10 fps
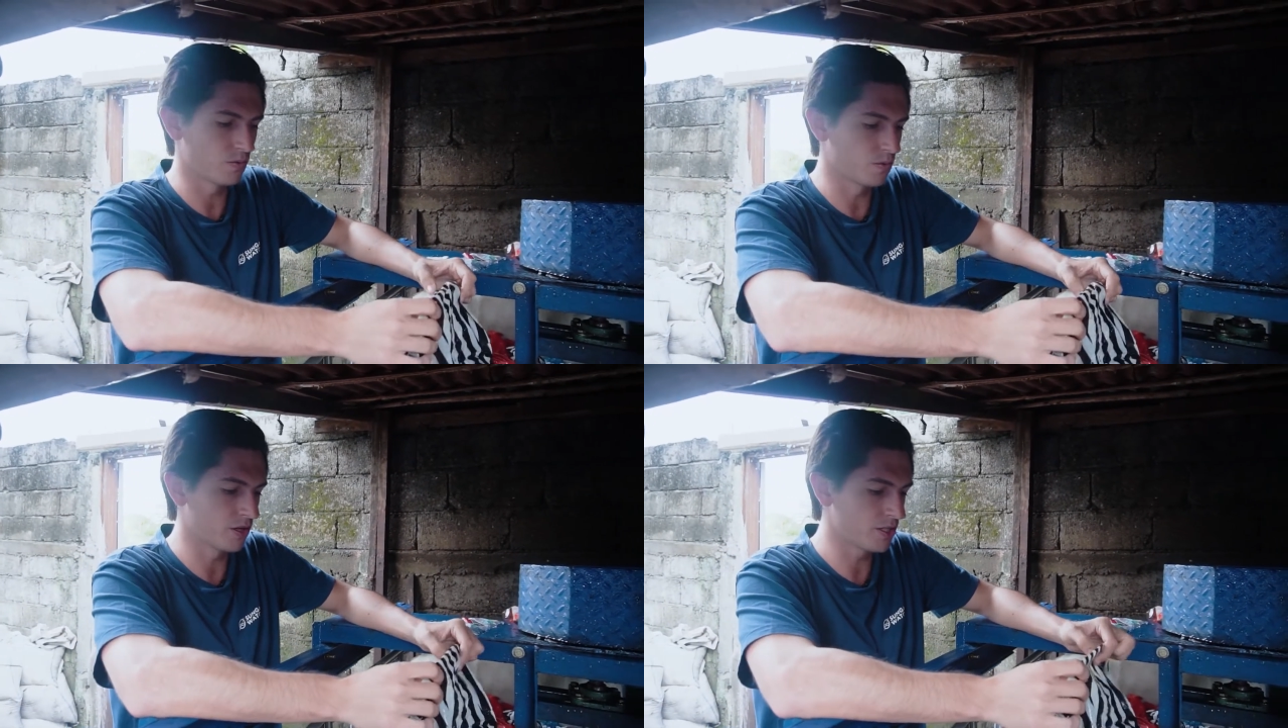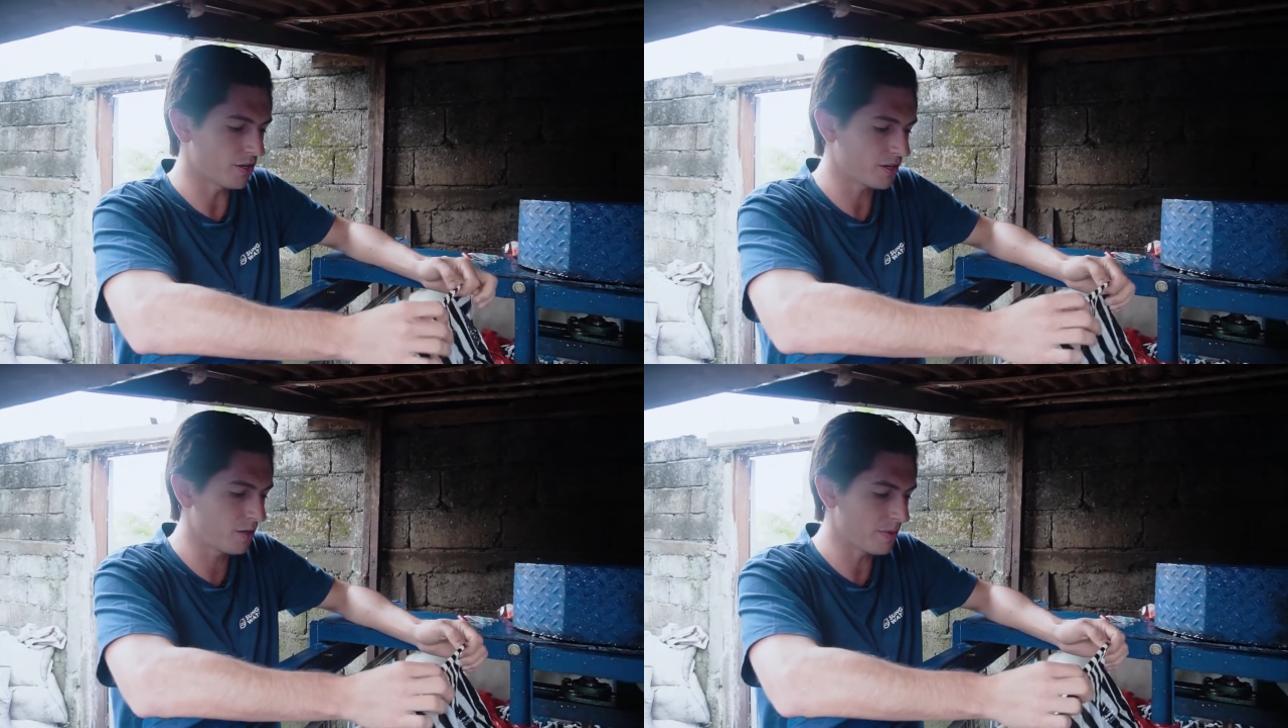we're
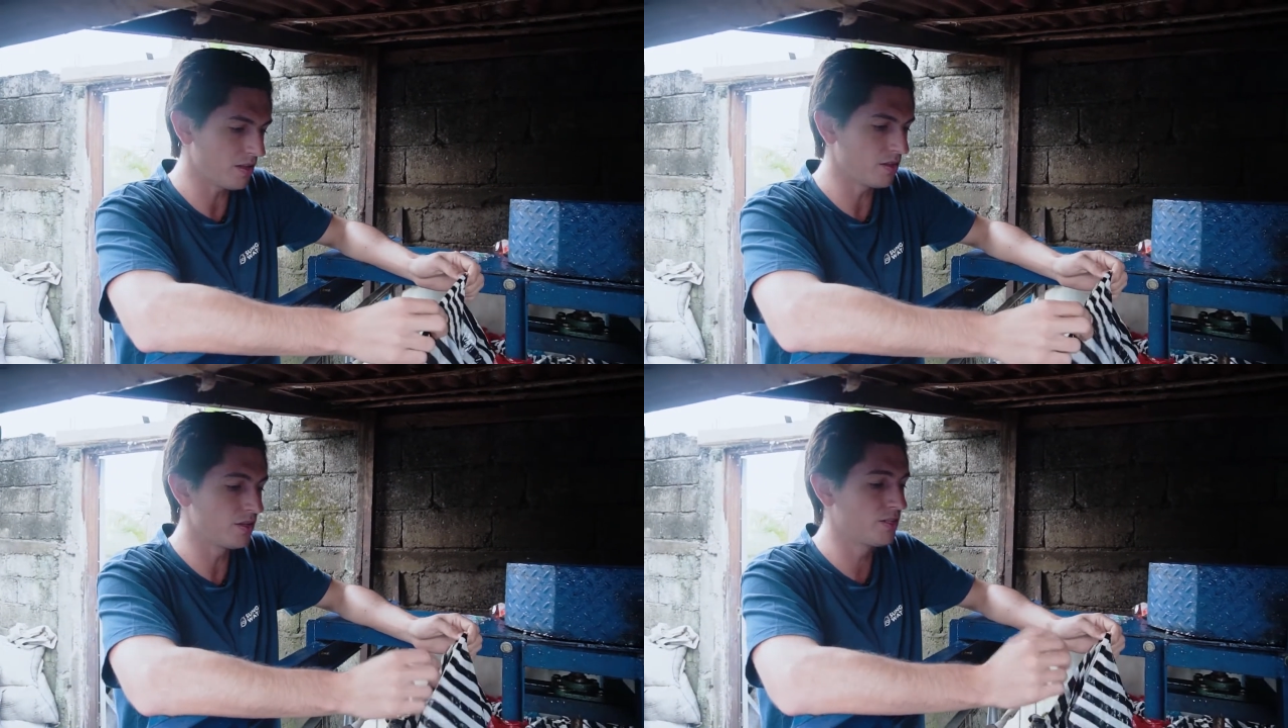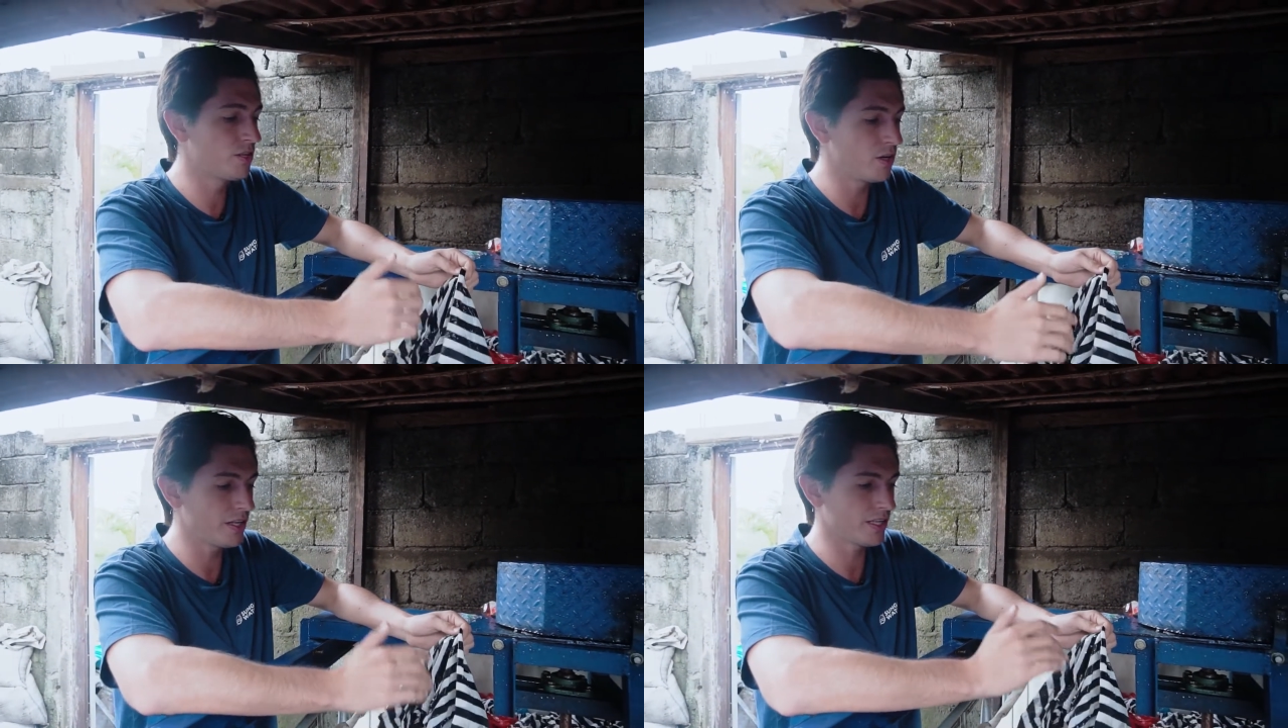talking about the
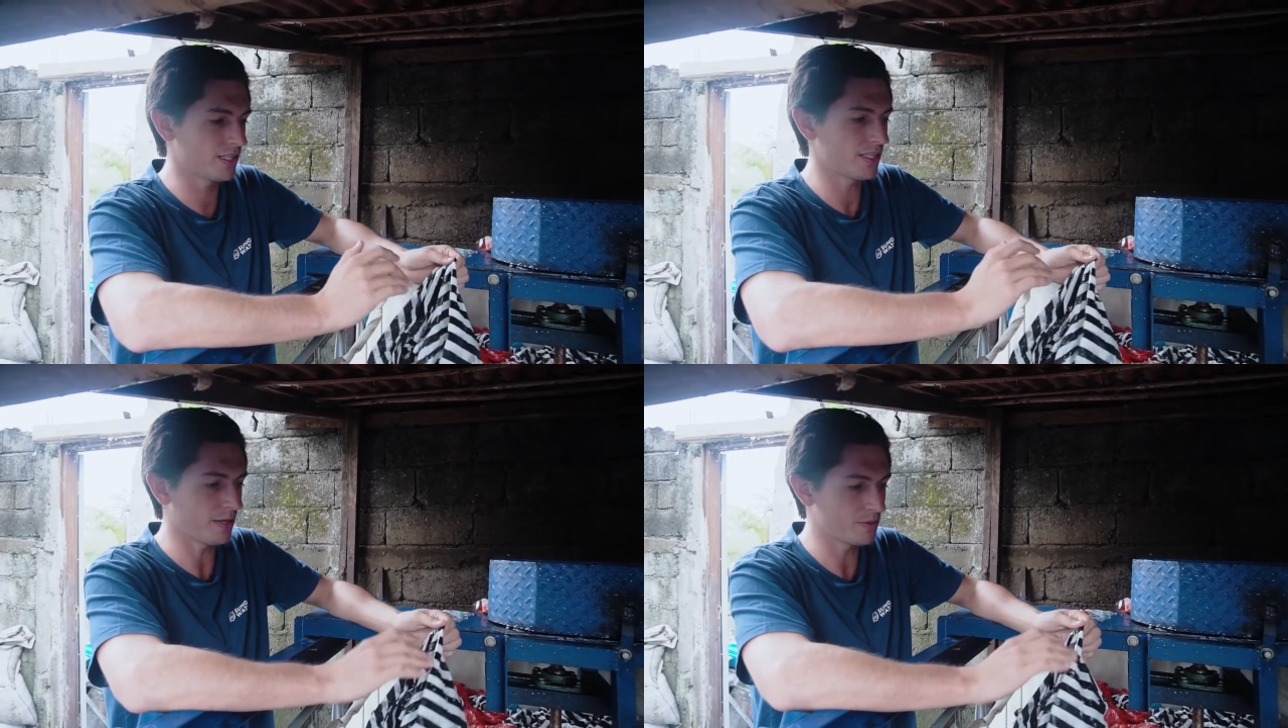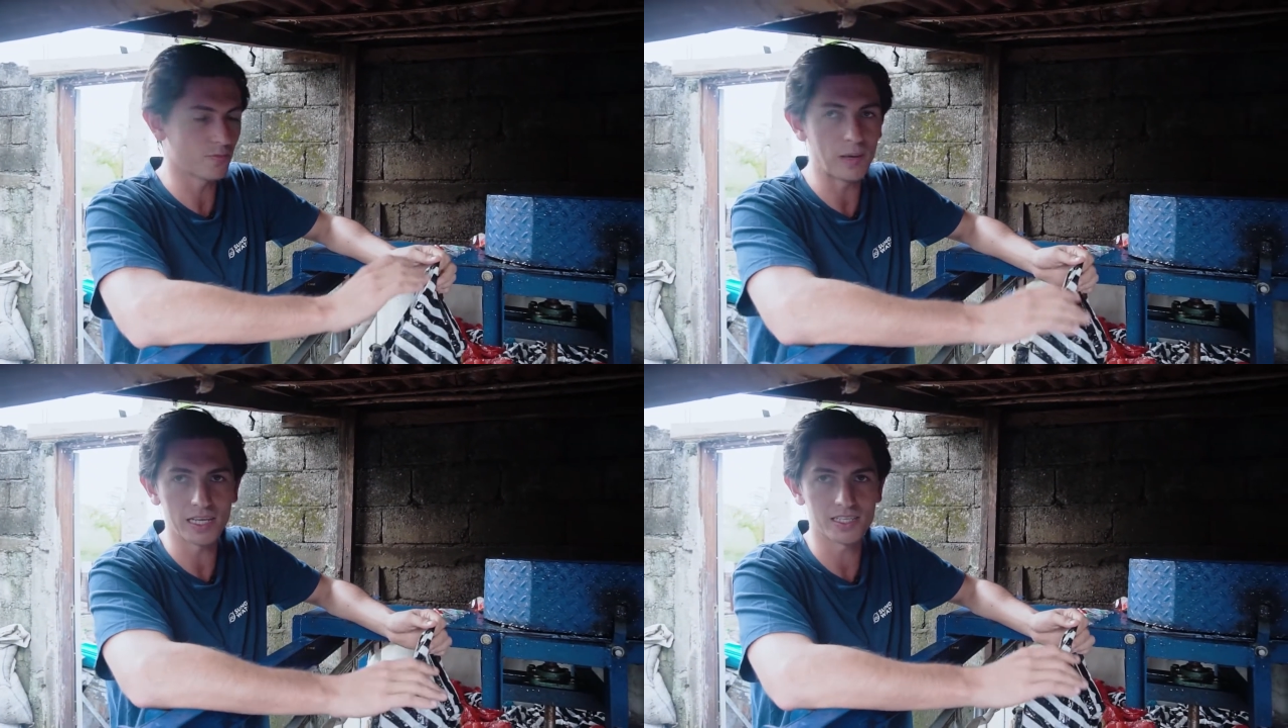dirtiest types
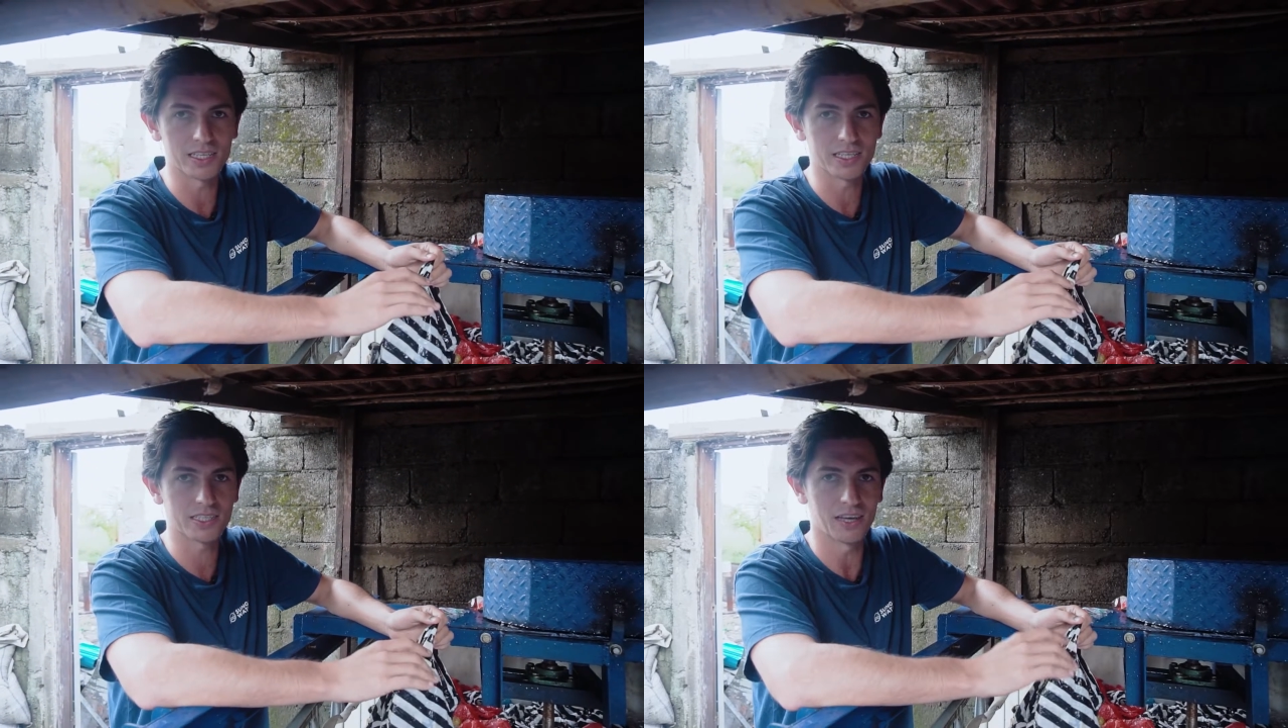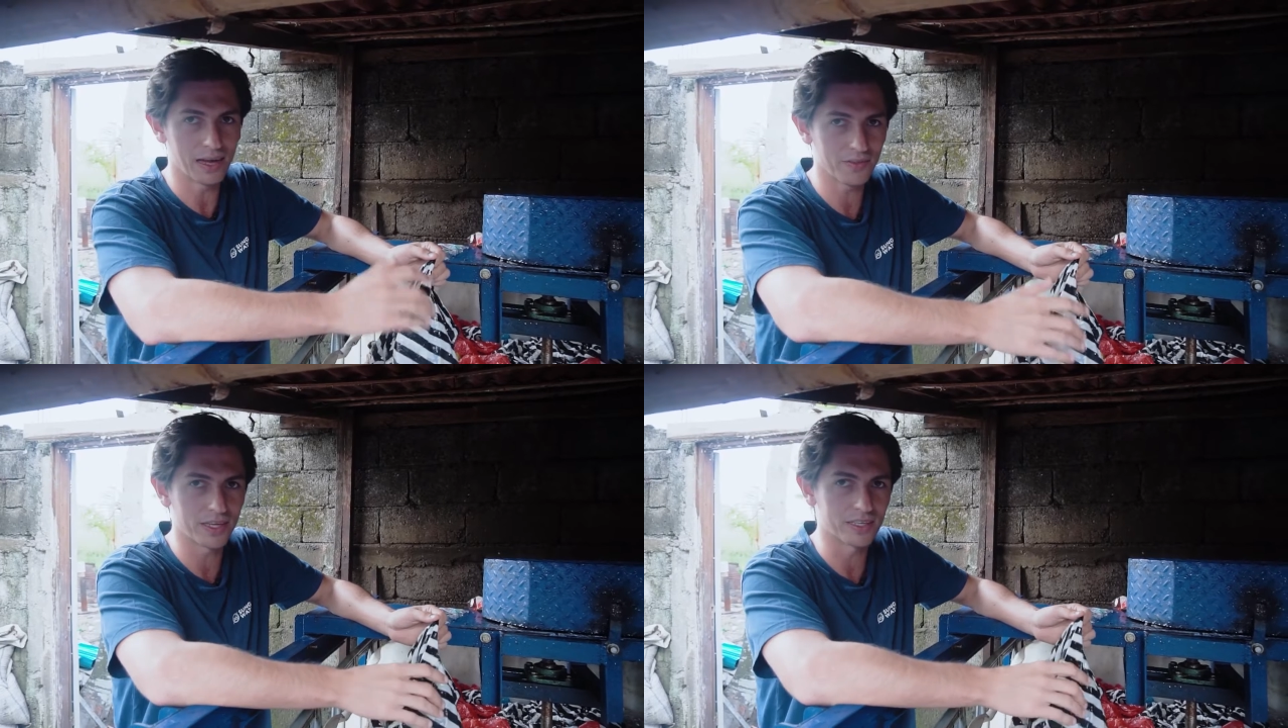of plastics
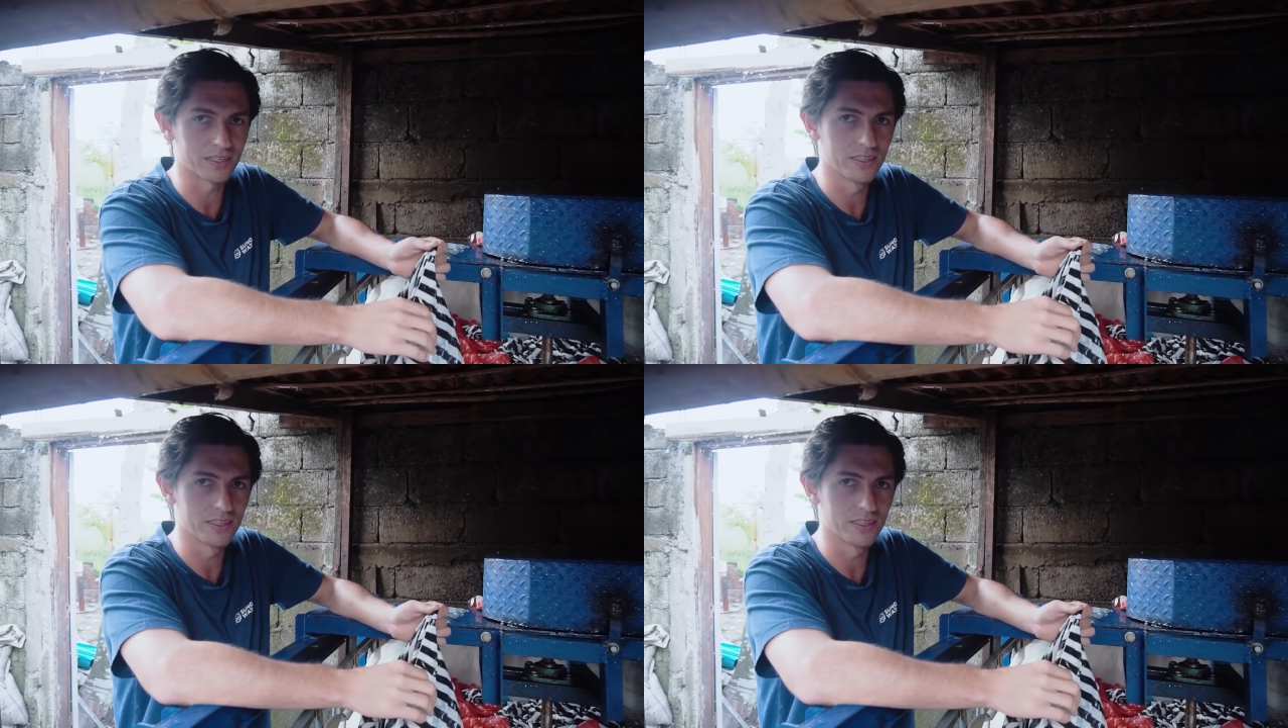out there.